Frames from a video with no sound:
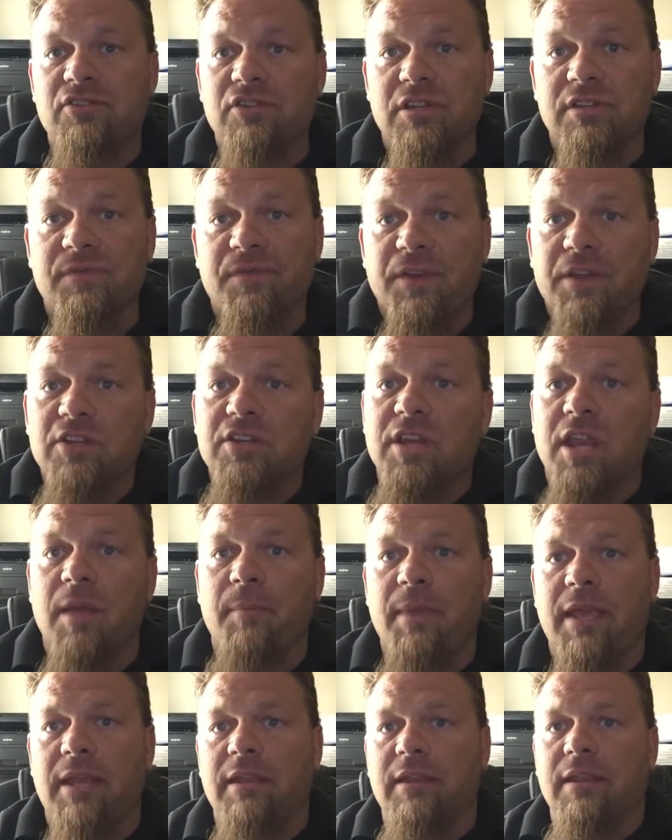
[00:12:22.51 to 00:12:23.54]
Just finishing
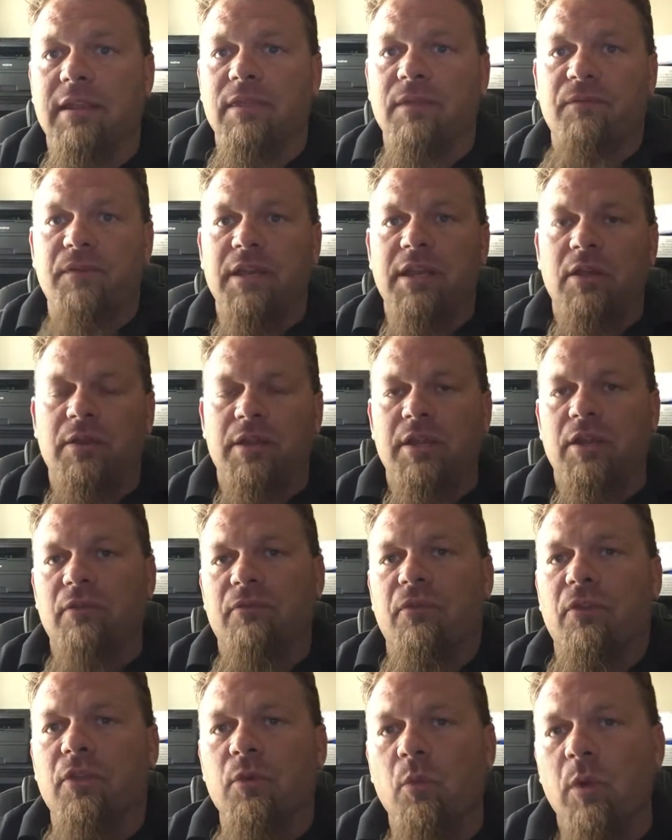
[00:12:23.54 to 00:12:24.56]
up editing the video here
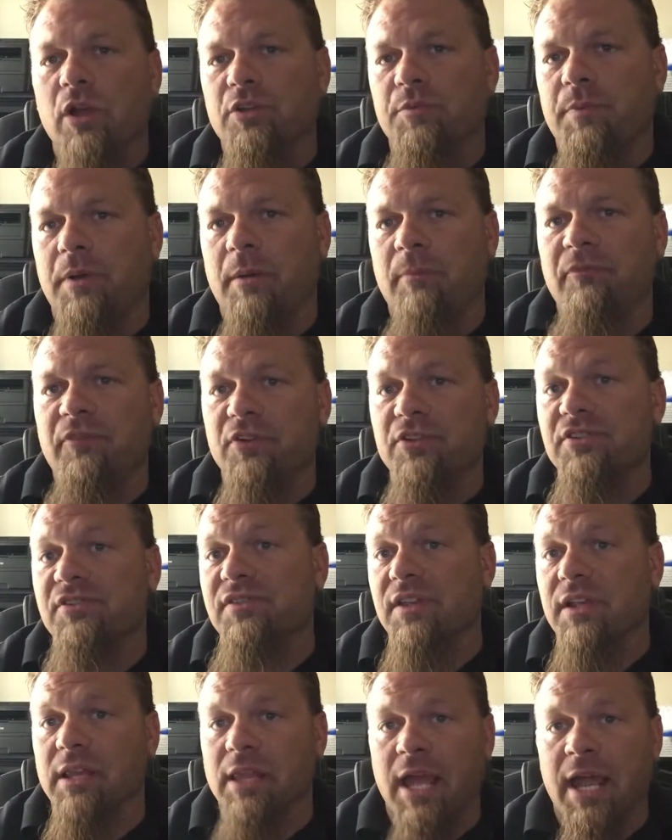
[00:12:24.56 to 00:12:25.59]
for the Welch pump versus
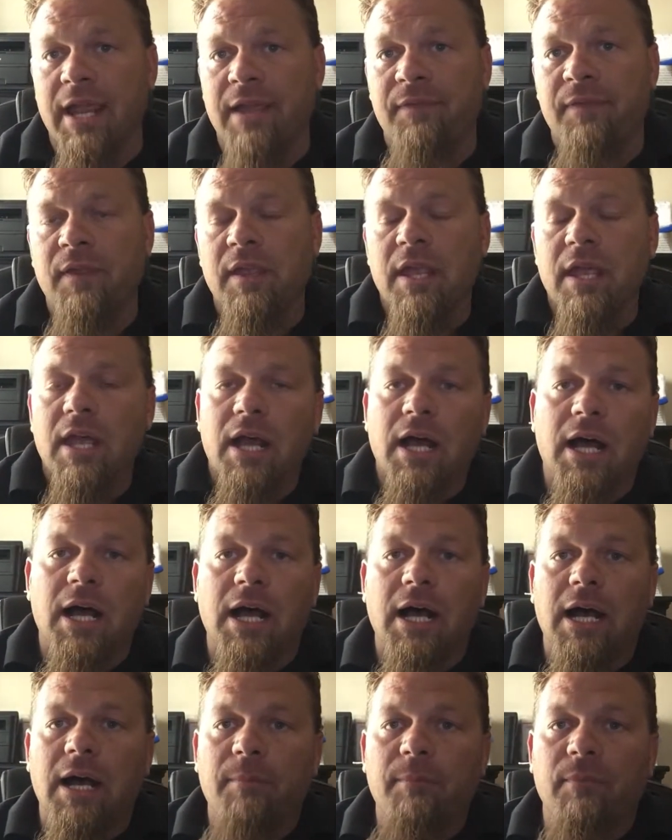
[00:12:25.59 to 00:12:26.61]
the Goliath.
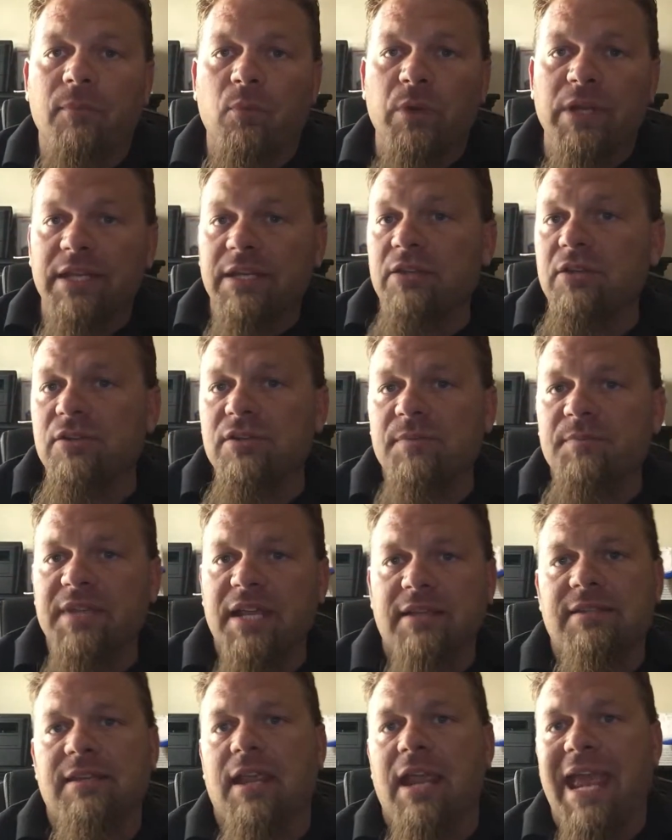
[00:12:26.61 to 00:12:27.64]
We did do some
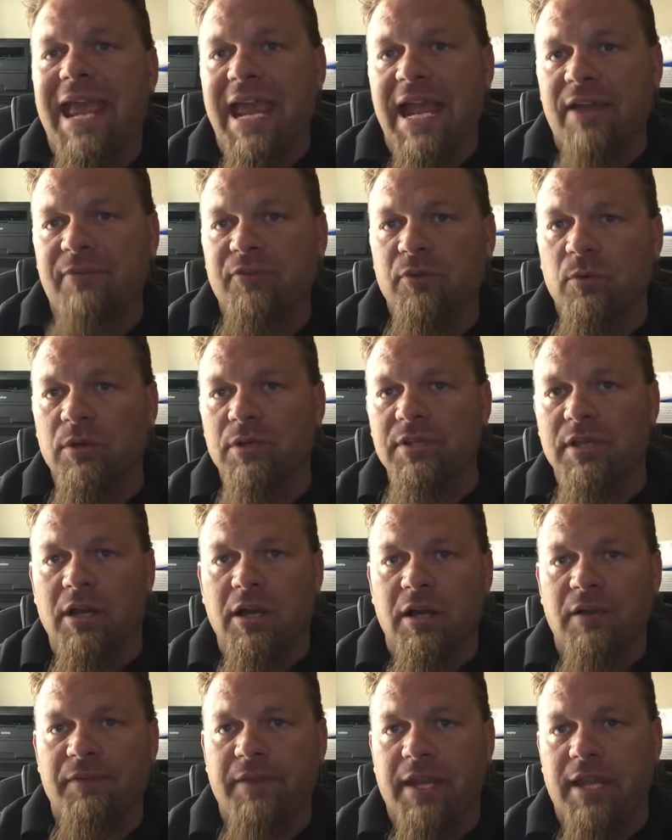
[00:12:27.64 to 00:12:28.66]
testing afterwards
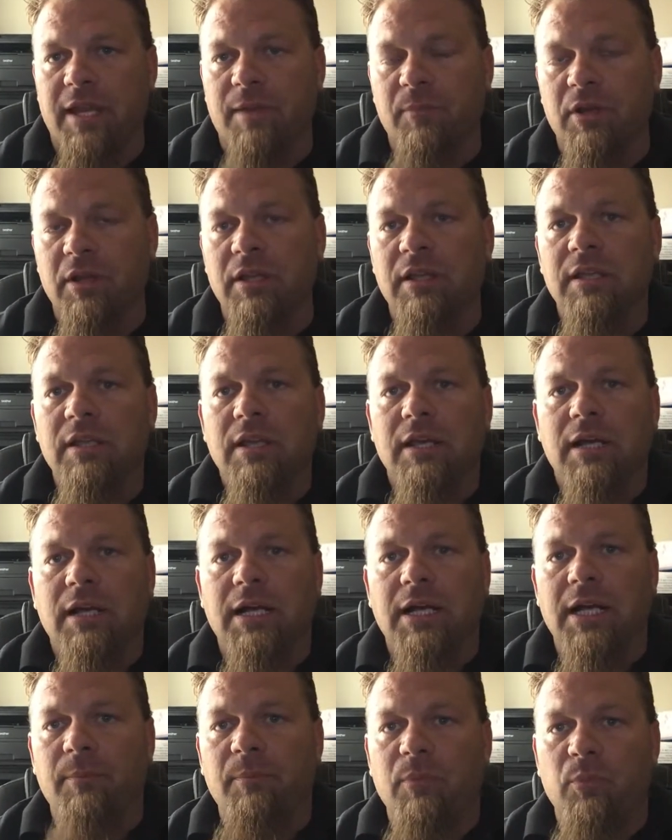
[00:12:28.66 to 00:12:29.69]
off
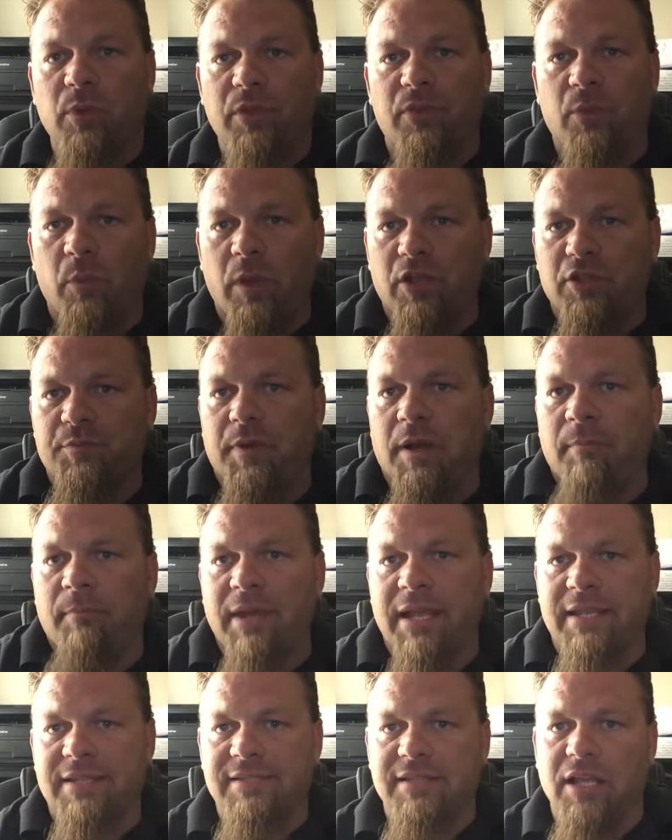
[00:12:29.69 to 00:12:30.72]
camera with the Welch pump
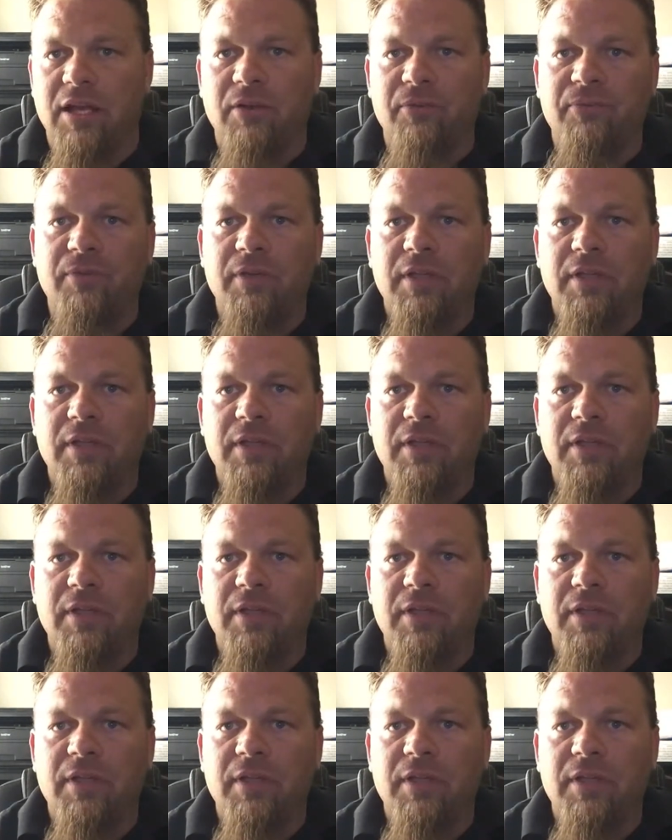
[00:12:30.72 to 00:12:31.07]
by itself.